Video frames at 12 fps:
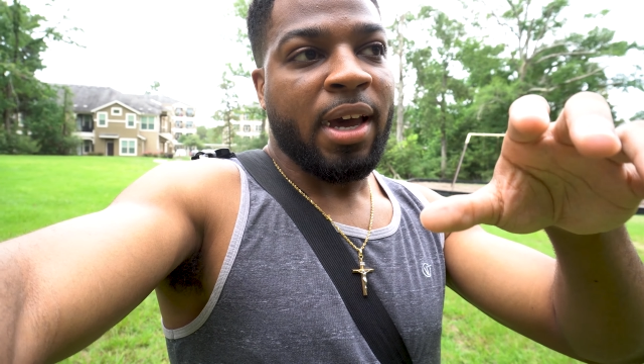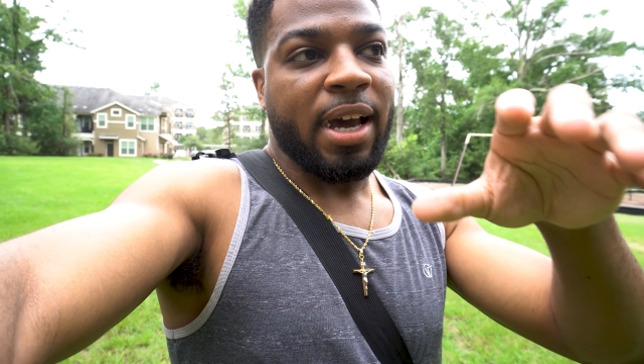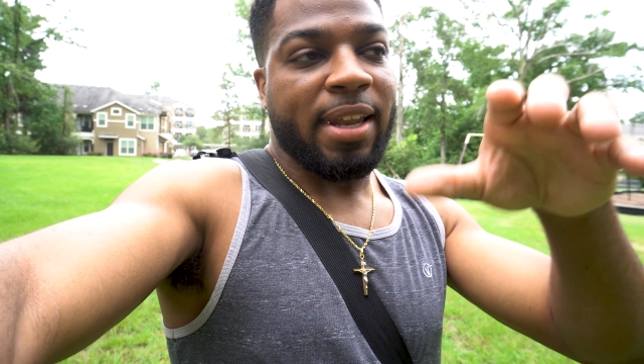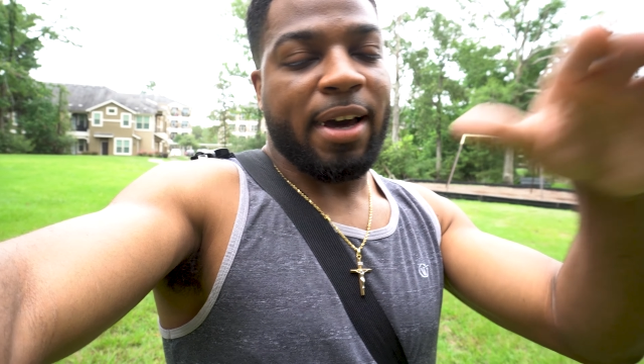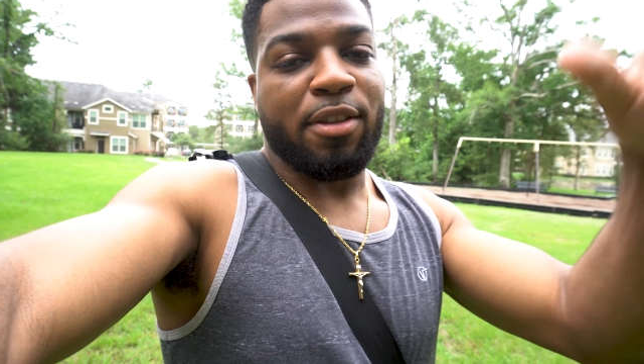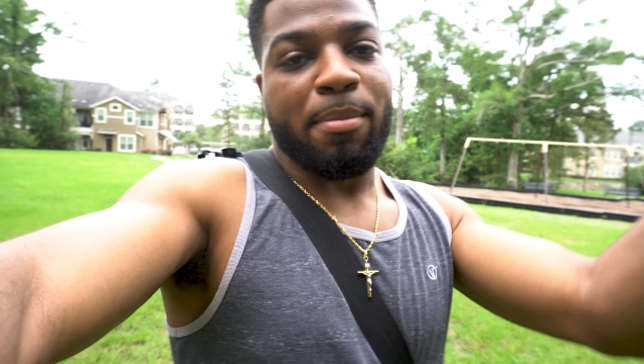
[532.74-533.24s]

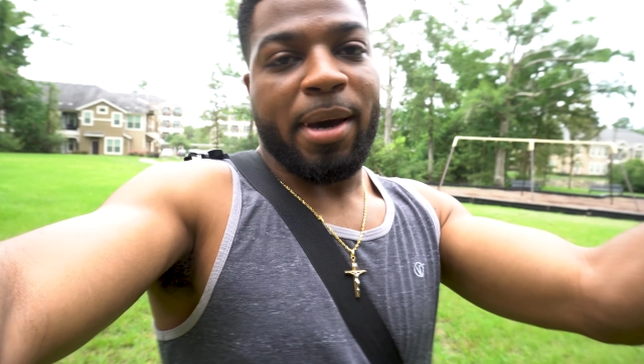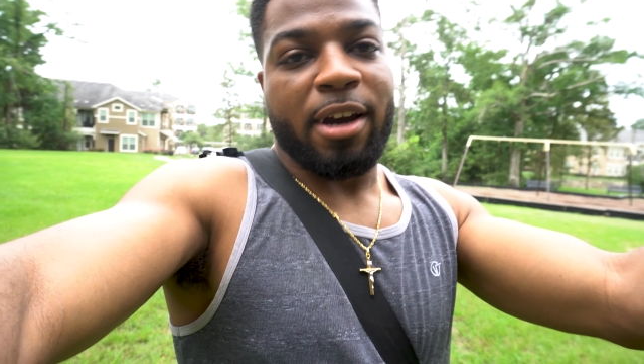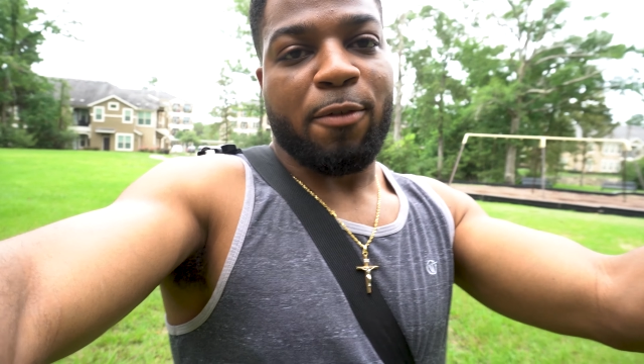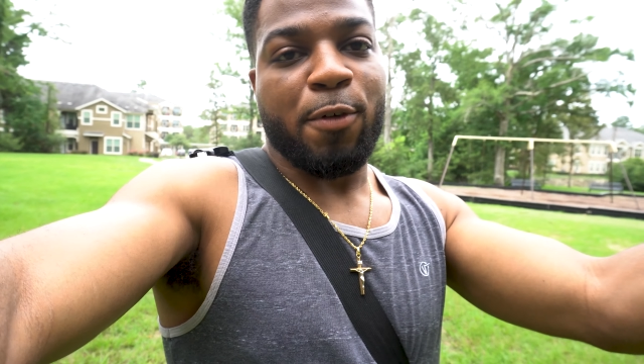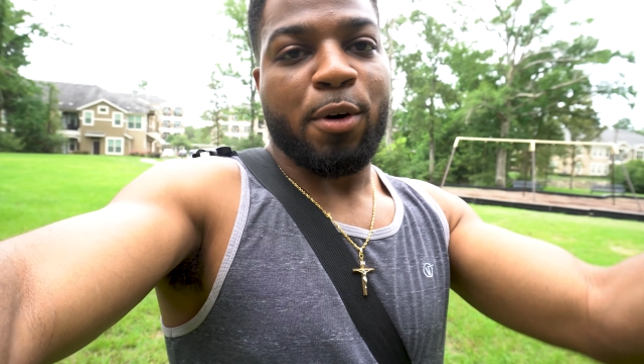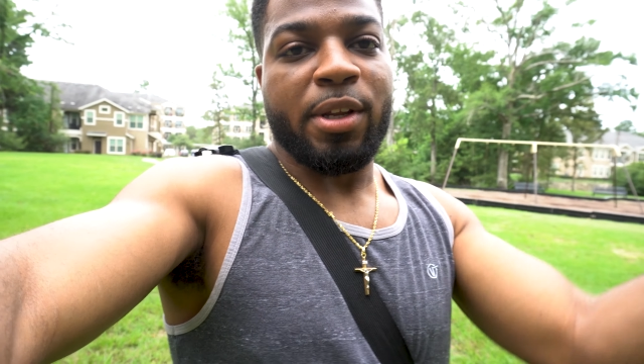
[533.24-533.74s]
allow the
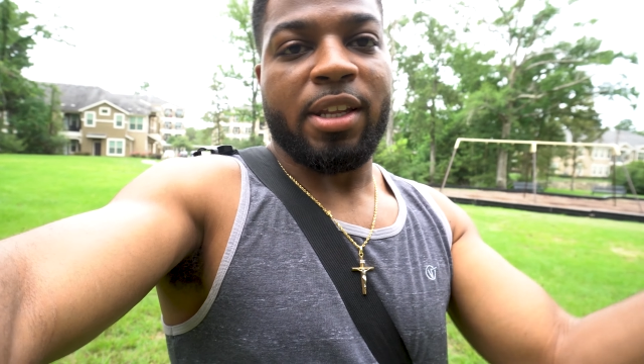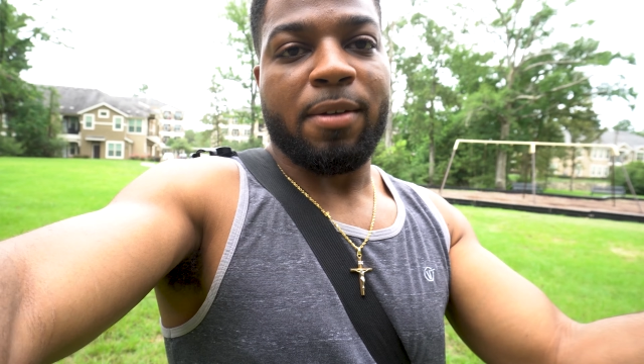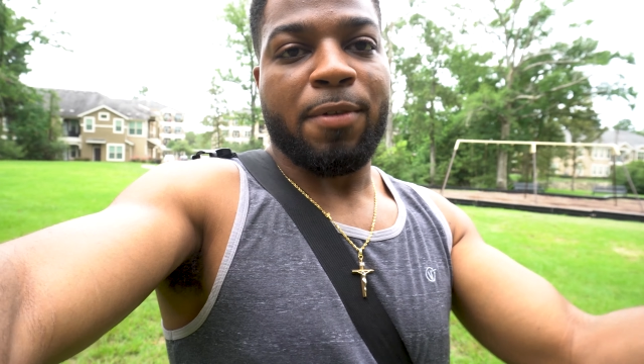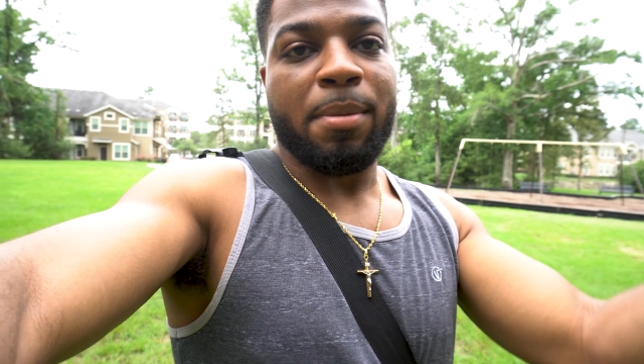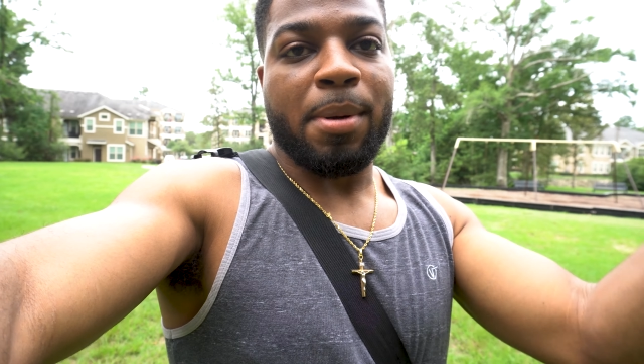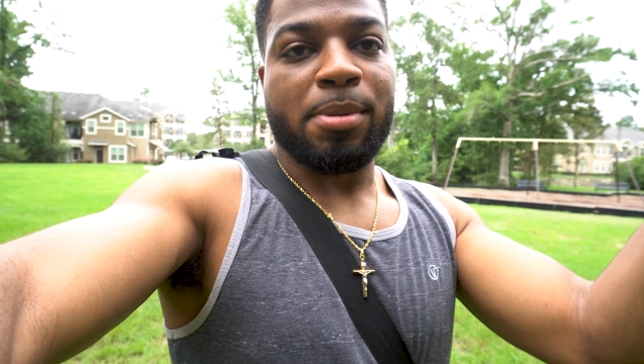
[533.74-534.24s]
microphone and the
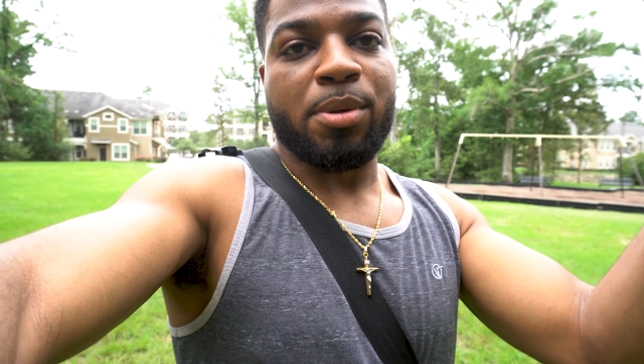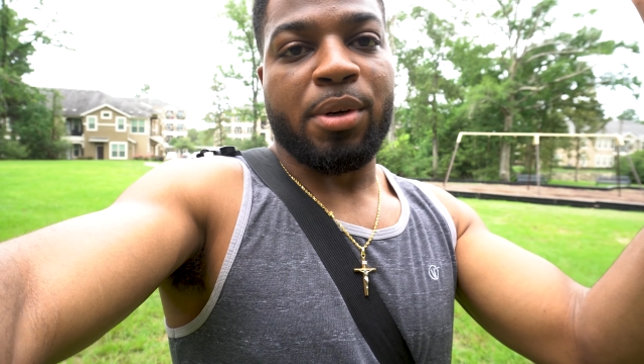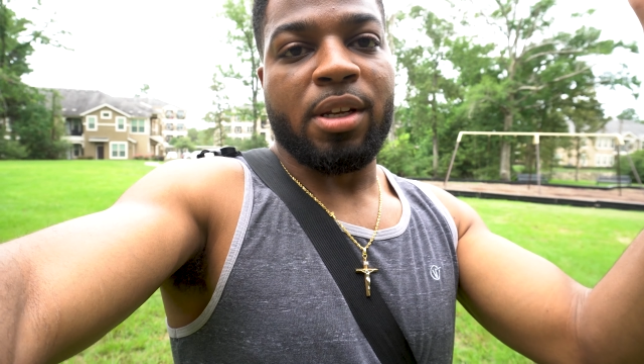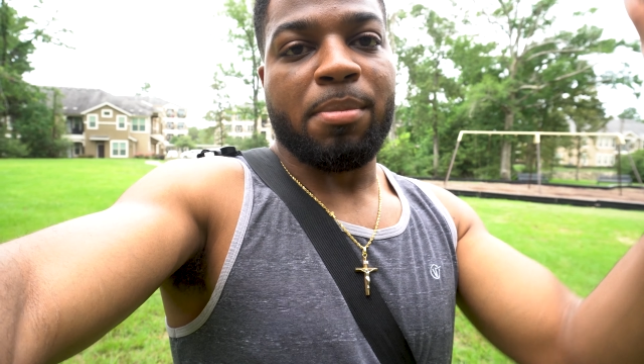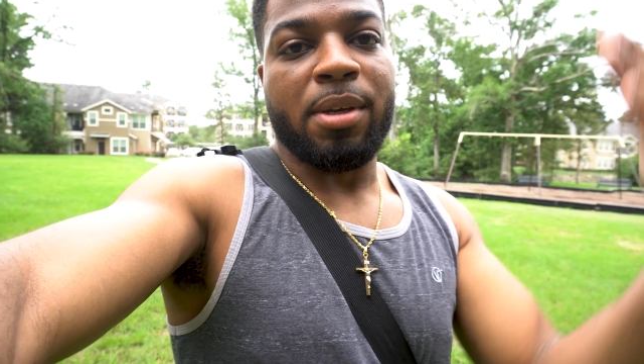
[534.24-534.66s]
flip up screen to